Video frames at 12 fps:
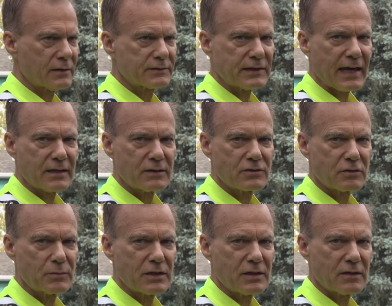siding
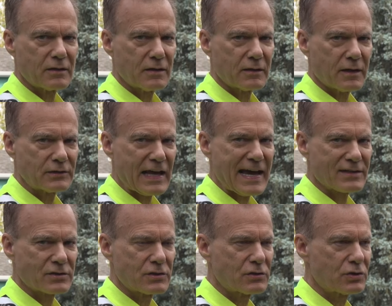to be
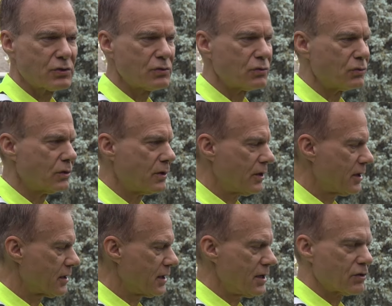attached to.
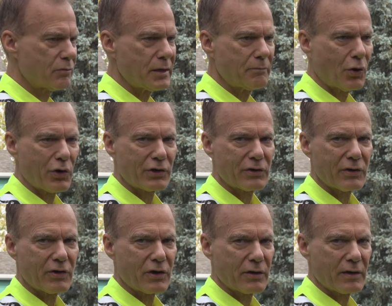It can either be mortar
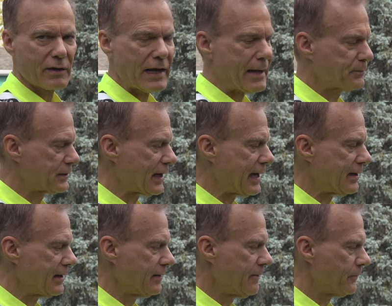or lap
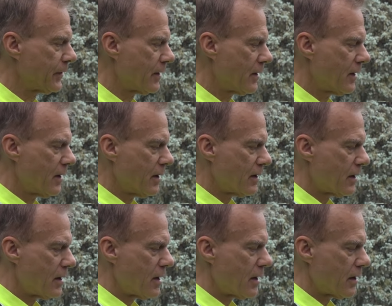siding.
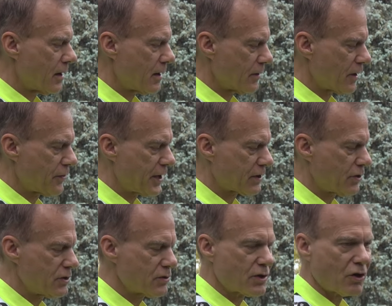The
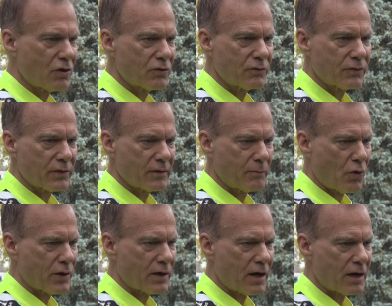thicker you go, the
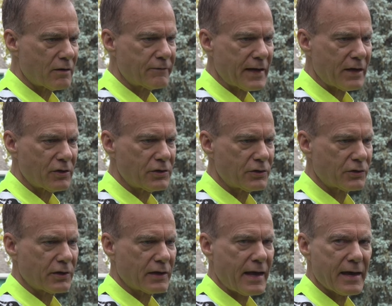more R value you're
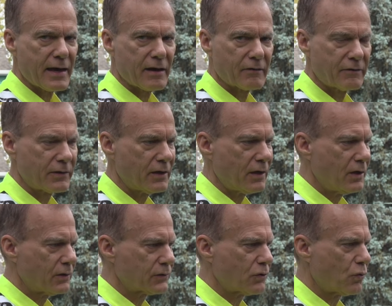going to have.
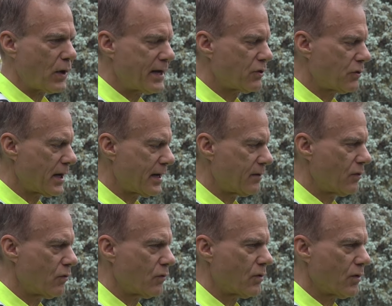So why do I
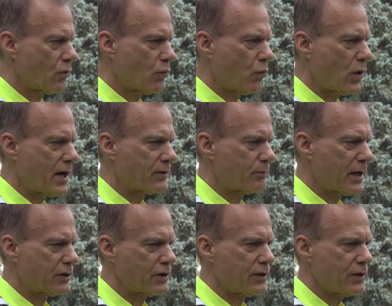want better